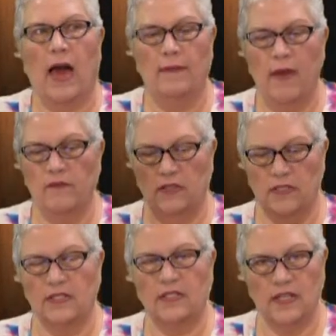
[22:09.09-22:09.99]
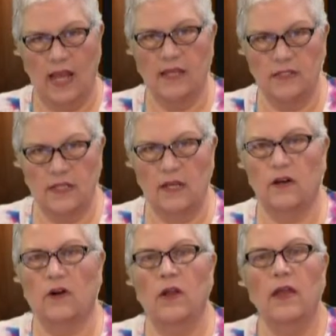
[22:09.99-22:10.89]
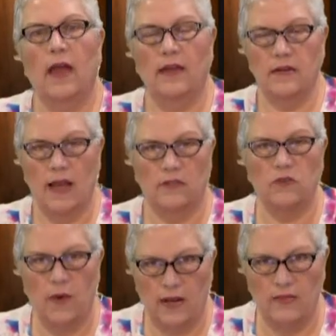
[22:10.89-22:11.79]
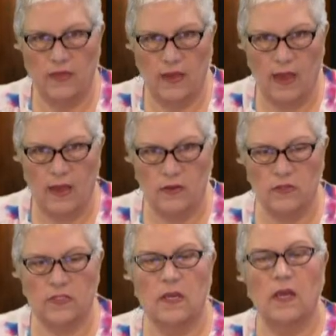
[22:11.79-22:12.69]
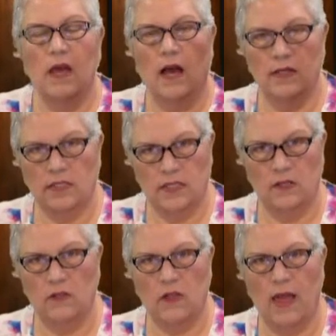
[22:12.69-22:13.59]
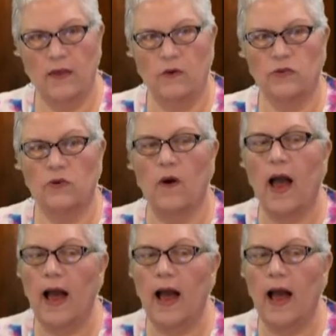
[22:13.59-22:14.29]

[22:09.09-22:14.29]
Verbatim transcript: I'm having to stand here and not do anything else until I go through.